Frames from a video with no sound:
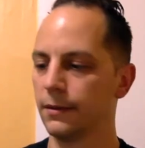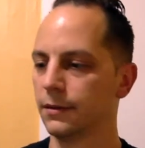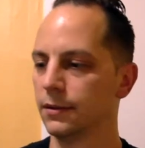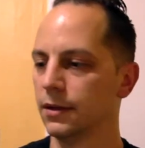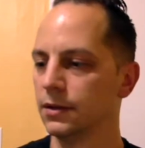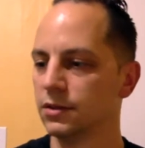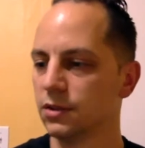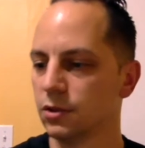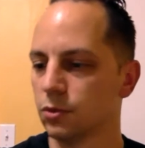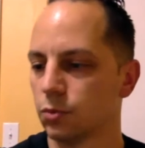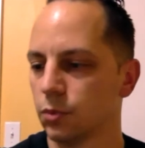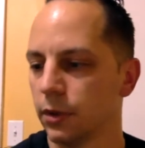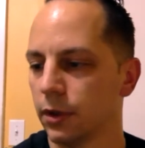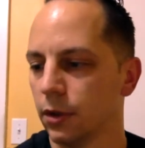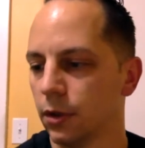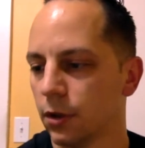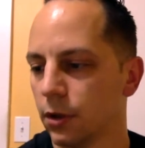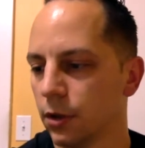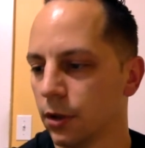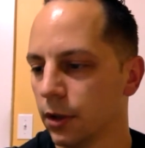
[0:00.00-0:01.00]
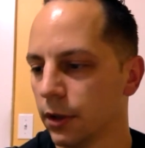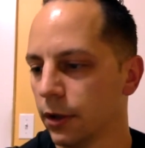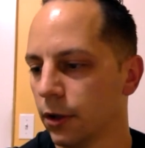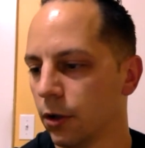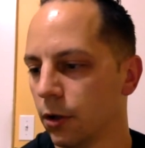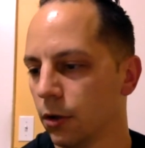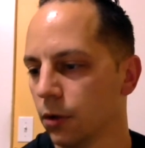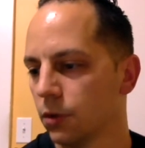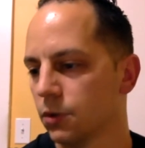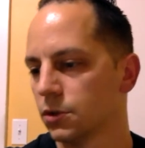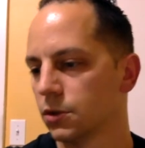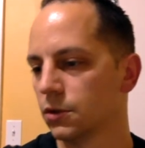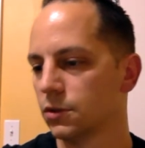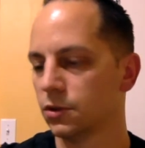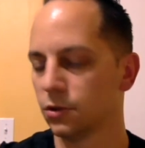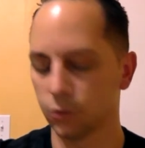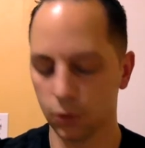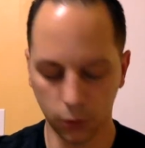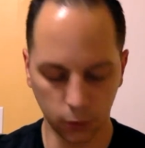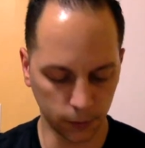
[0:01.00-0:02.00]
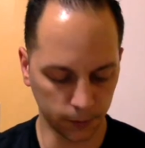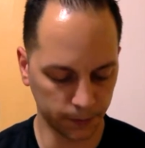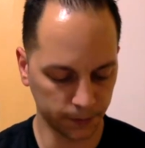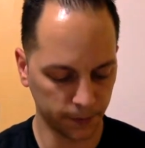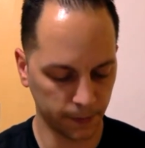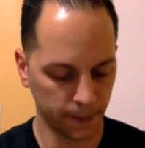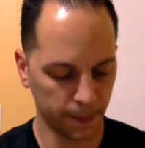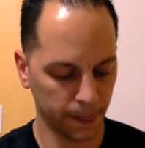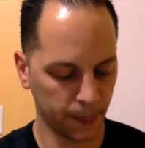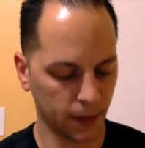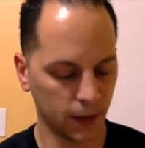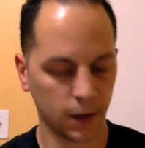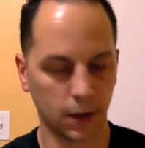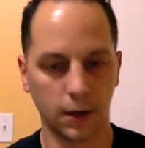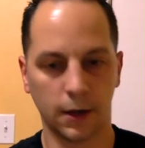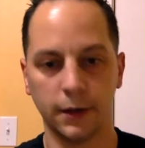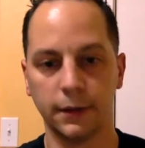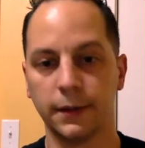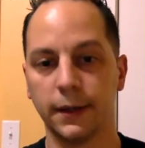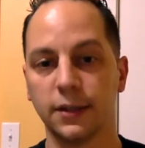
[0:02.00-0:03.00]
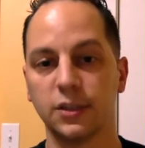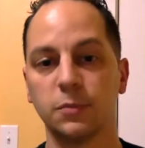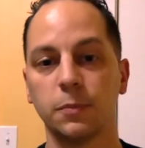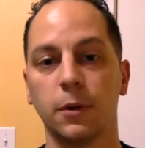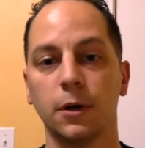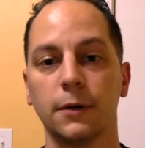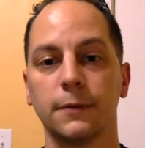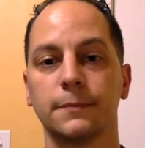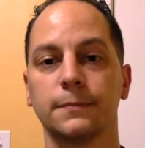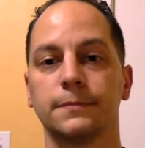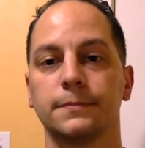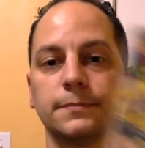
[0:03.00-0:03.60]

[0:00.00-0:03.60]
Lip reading: this is real early Hulk, so this is cool. All right, next book.